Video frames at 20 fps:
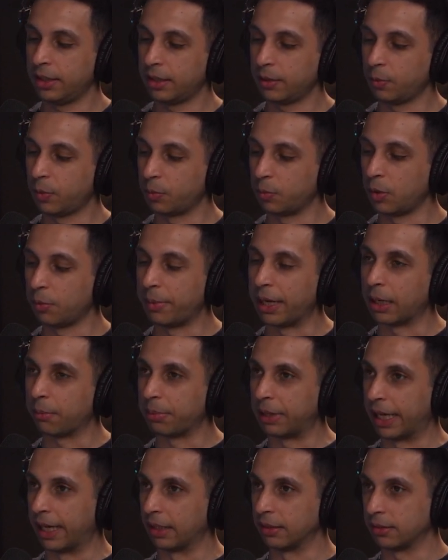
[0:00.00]
when we make
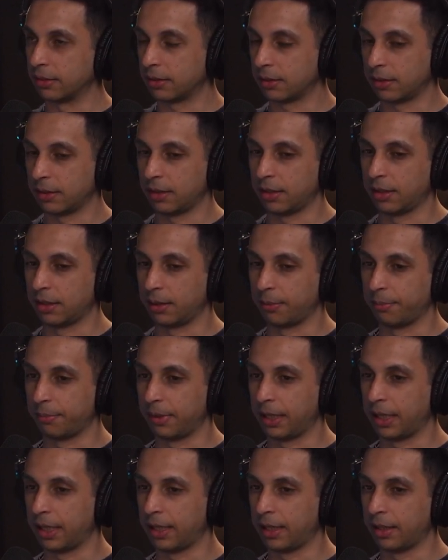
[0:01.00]
plans,
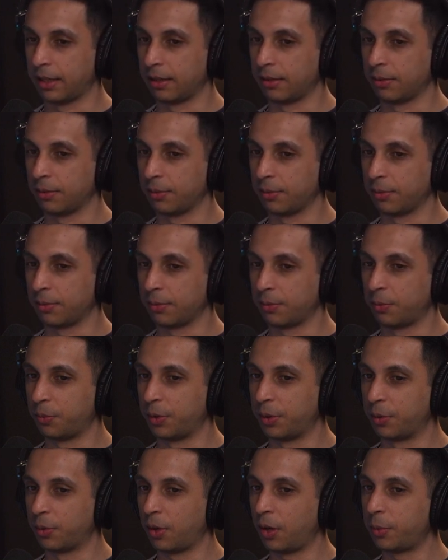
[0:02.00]
and
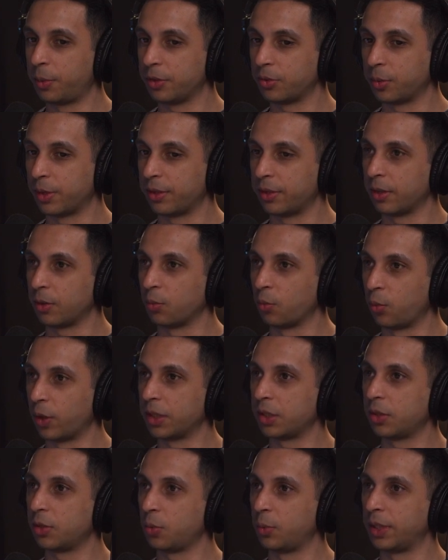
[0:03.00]
we're always wondering,
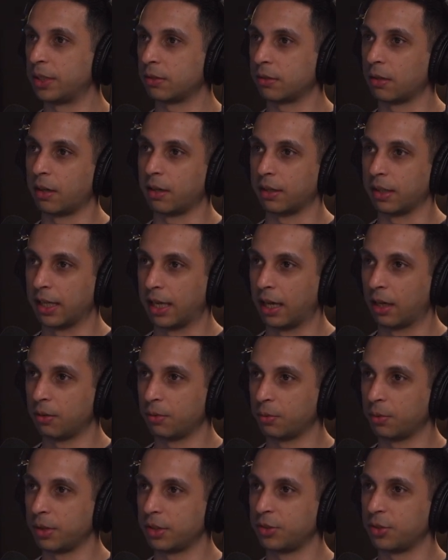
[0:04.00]
what do we start now?
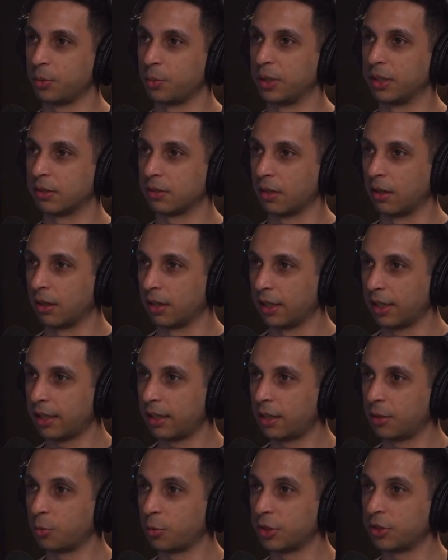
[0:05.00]
What should we start
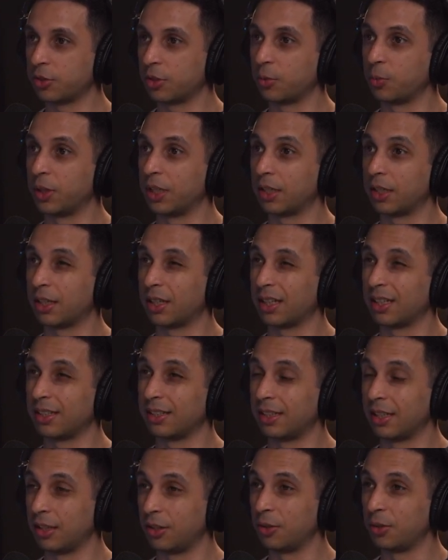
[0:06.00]
later? What should we
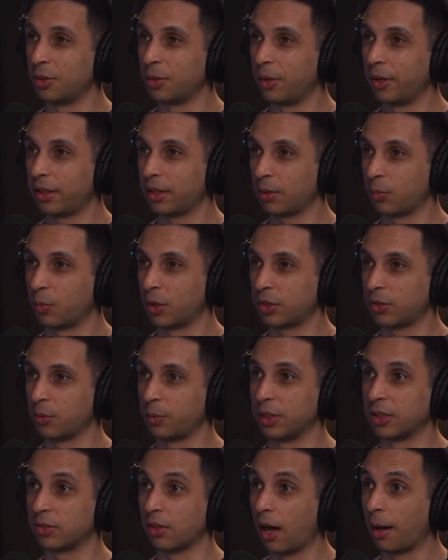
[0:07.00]
continue doing? And what should we
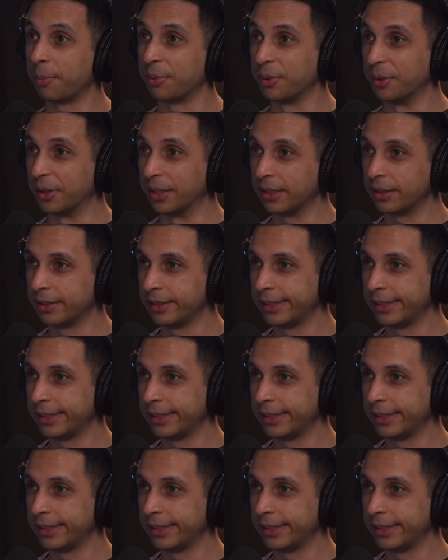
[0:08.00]
stop doing?